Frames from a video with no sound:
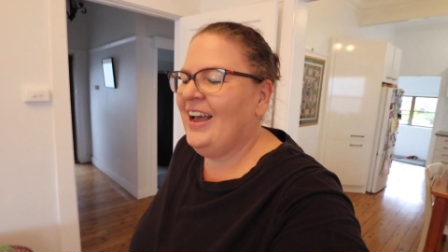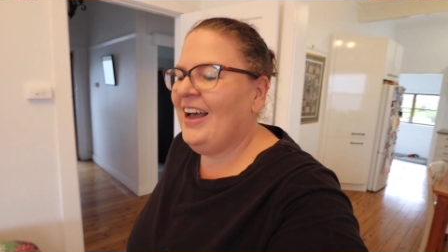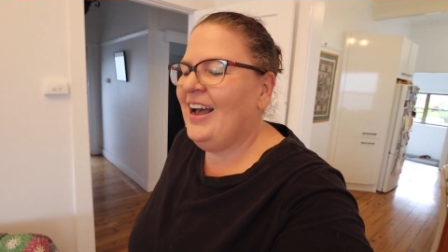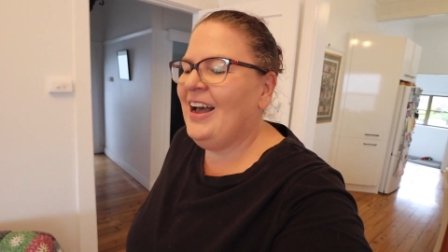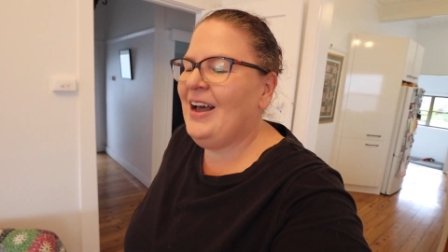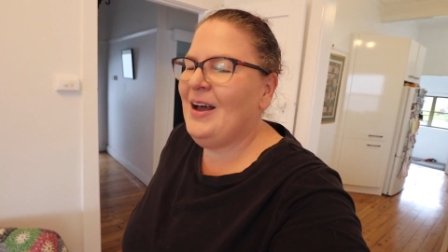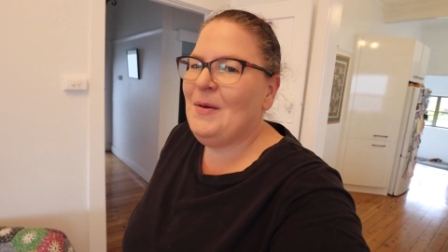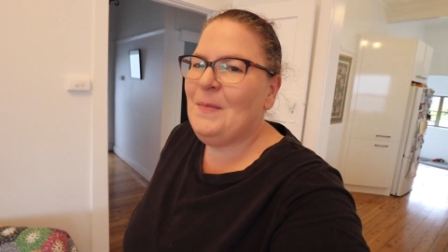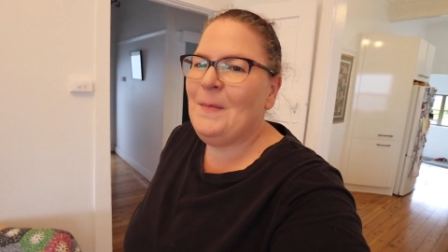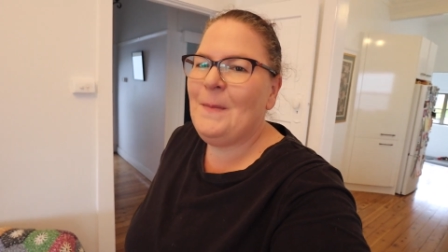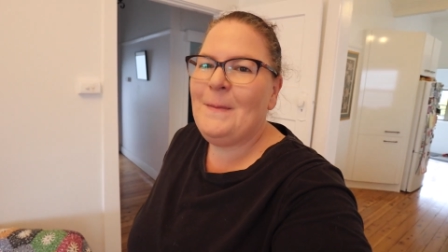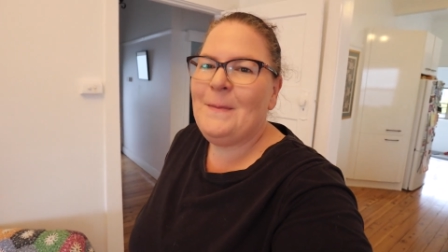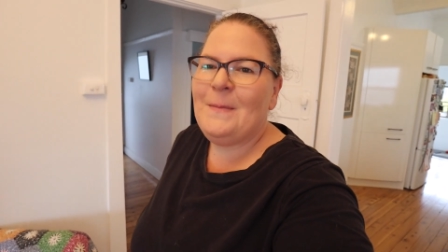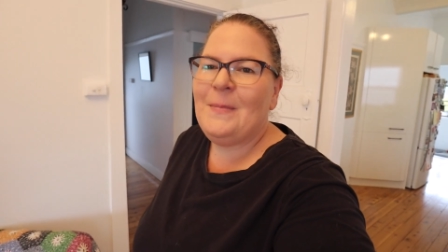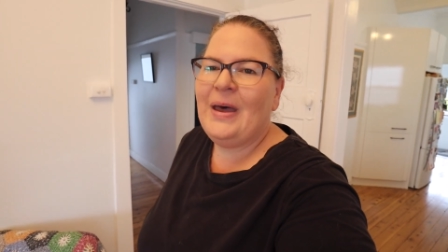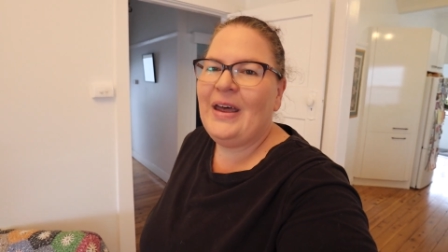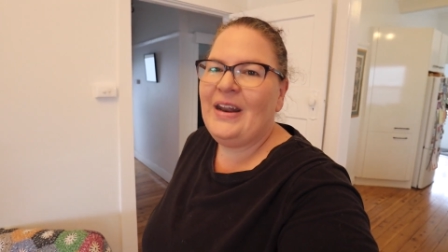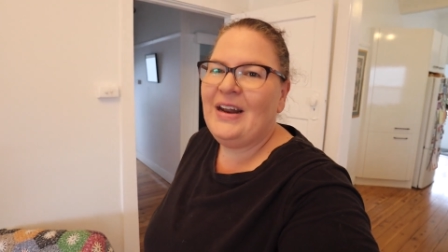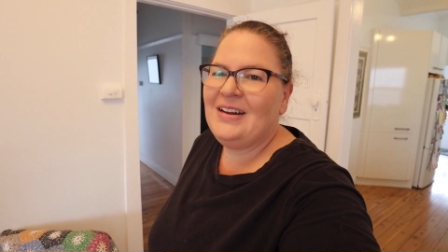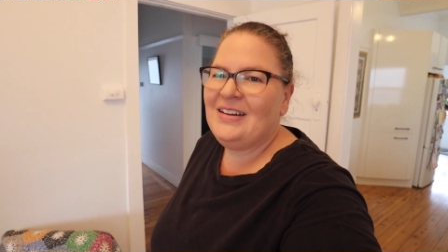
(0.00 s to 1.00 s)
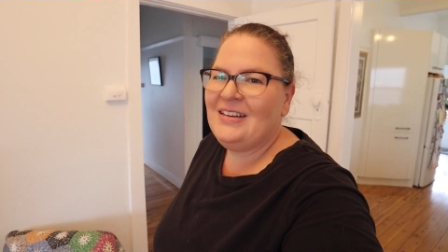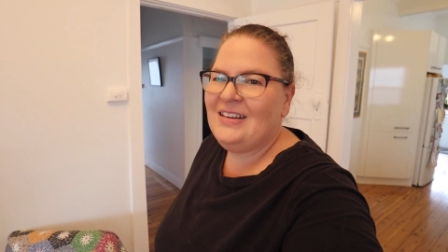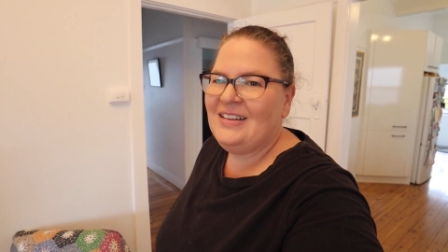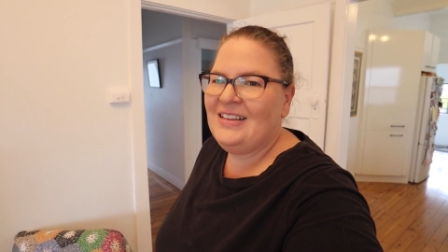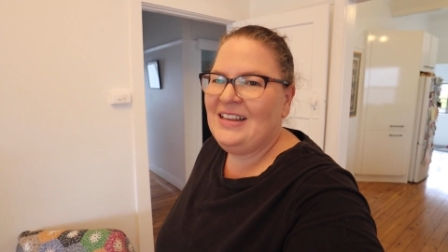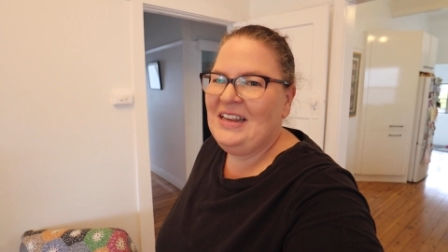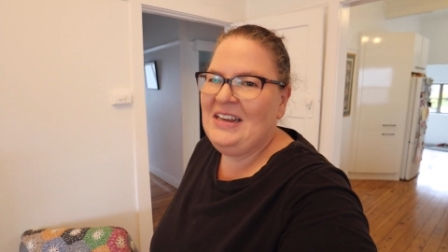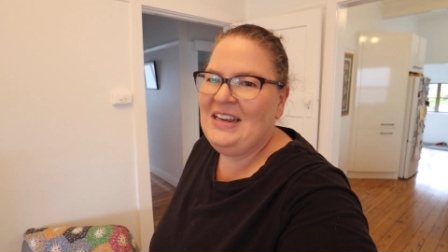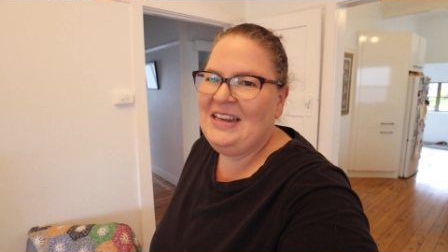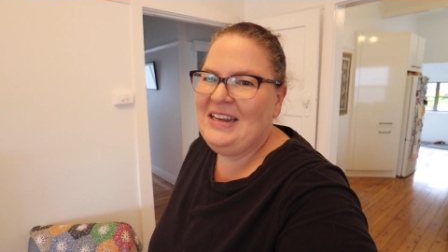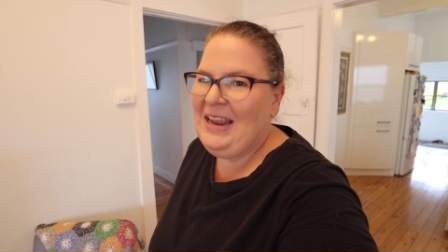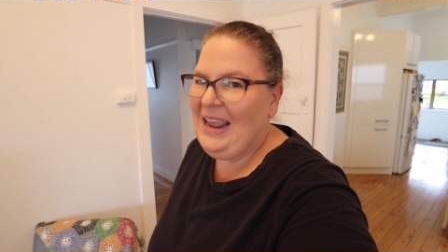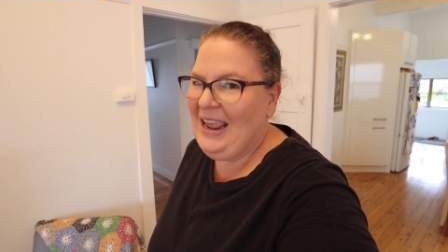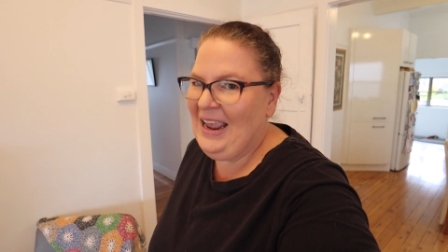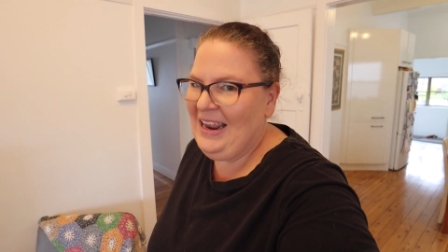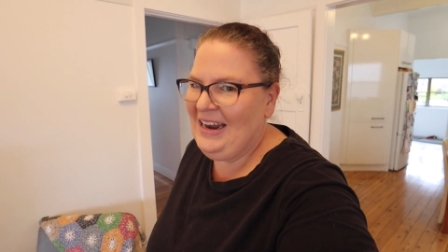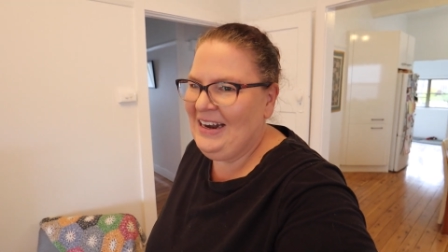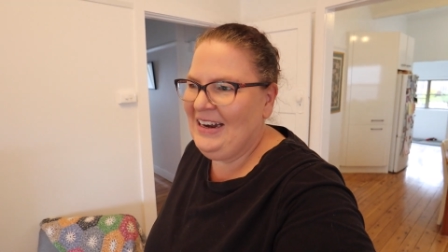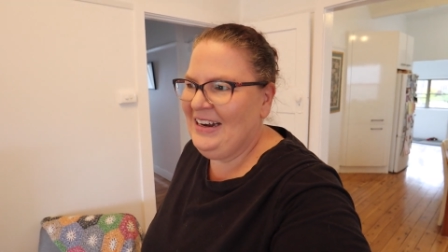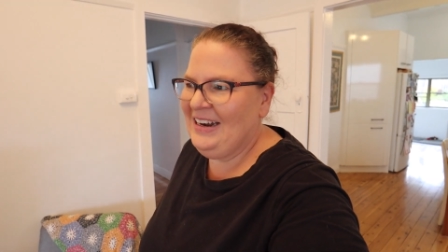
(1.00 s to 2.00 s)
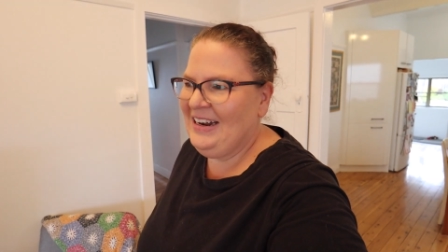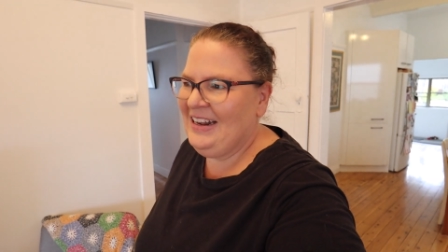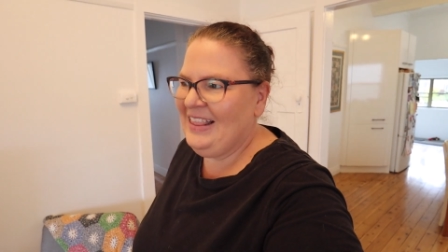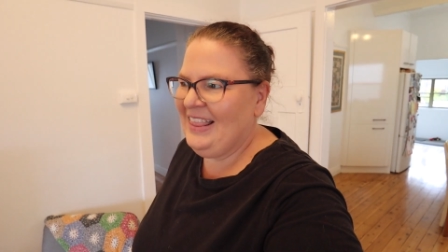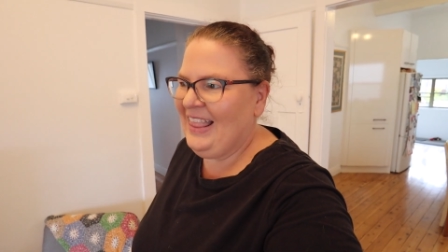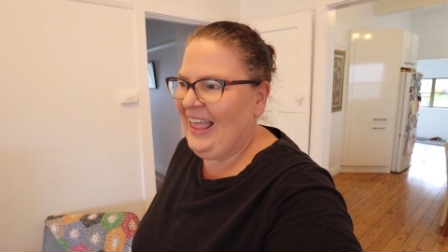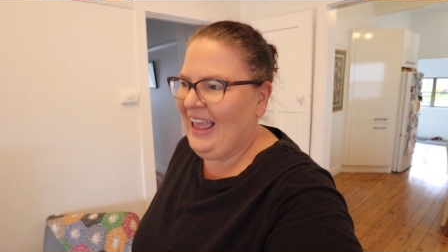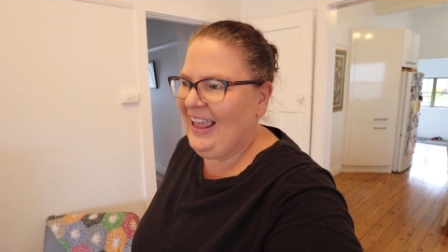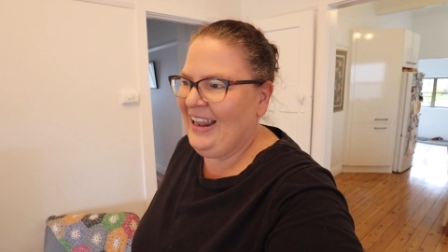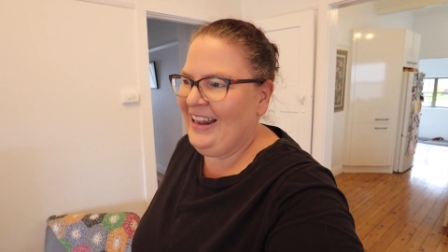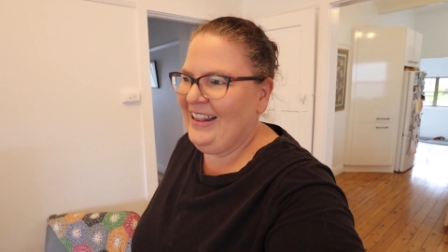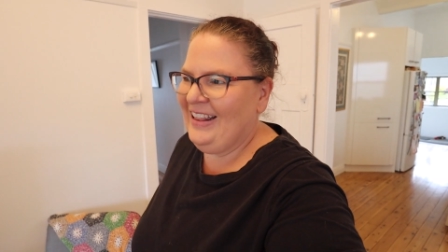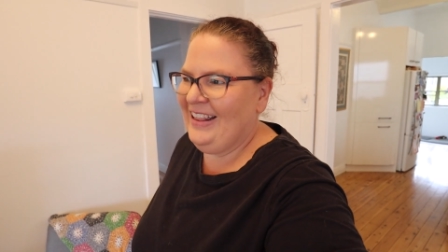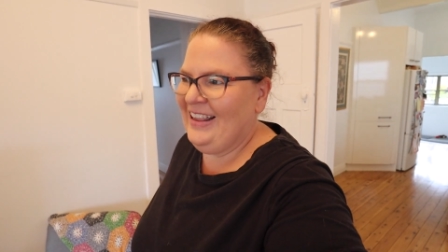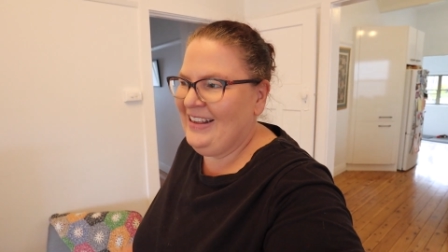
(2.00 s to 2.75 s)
But I just said to Dan that